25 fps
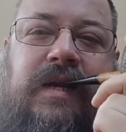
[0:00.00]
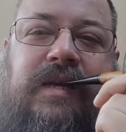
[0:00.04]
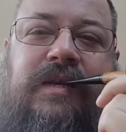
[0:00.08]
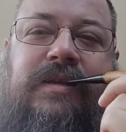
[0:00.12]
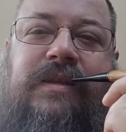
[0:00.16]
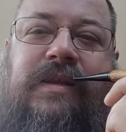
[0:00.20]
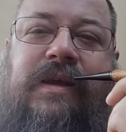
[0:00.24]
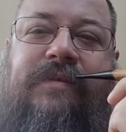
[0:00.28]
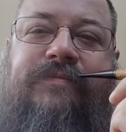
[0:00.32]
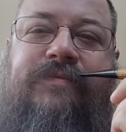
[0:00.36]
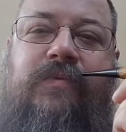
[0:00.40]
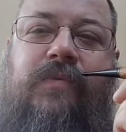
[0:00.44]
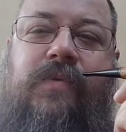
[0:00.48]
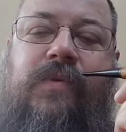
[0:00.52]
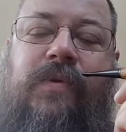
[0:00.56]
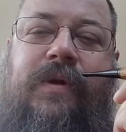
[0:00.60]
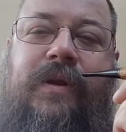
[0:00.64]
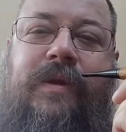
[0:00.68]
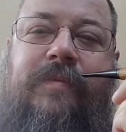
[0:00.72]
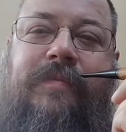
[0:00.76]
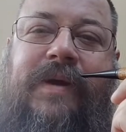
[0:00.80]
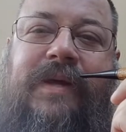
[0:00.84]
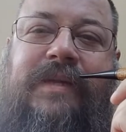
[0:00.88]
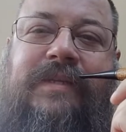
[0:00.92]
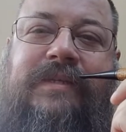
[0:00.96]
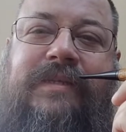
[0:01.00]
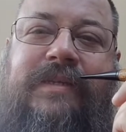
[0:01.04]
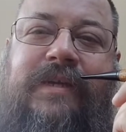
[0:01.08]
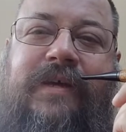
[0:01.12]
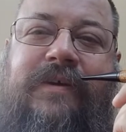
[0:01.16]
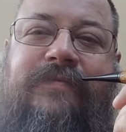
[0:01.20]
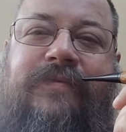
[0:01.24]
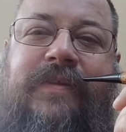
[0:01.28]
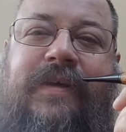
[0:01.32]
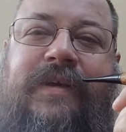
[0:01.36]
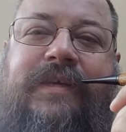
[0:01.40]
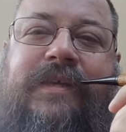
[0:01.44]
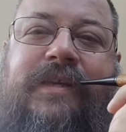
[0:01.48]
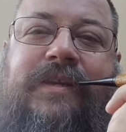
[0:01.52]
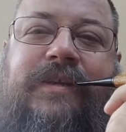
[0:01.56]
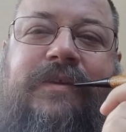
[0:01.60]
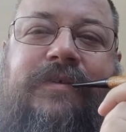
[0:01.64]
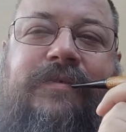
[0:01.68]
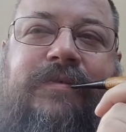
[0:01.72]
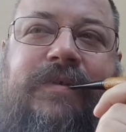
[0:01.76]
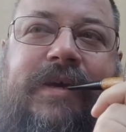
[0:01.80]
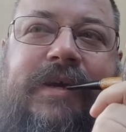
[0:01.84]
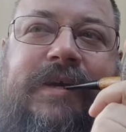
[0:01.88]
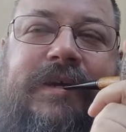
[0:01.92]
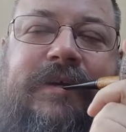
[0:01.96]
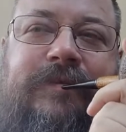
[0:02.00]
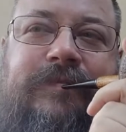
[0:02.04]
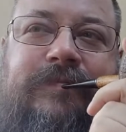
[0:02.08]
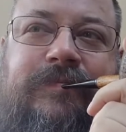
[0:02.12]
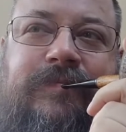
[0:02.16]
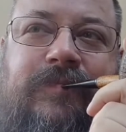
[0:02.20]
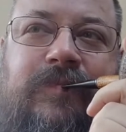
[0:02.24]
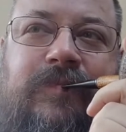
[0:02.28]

didn't have to worry about stuff like you do now.